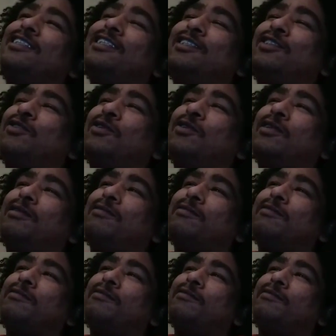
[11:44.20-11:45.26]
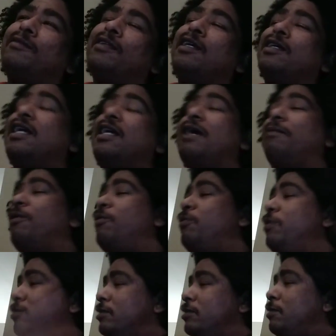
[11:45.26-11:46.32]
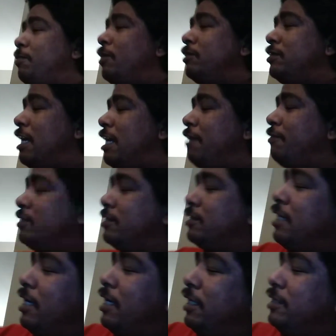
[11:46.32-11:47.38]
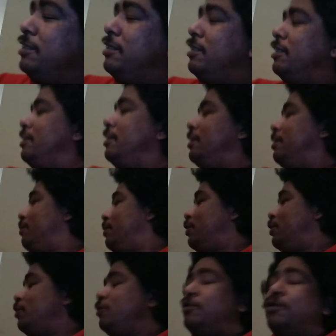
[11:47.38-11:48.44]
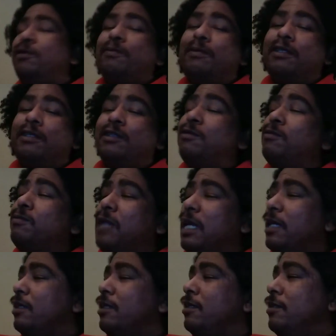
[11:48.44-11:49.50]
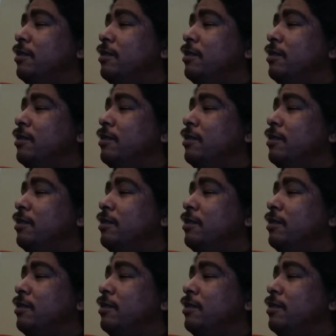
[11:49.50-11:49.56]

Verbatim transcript: She's a trip. Yeah, but we were supposed to have a discussion. You too big? You like.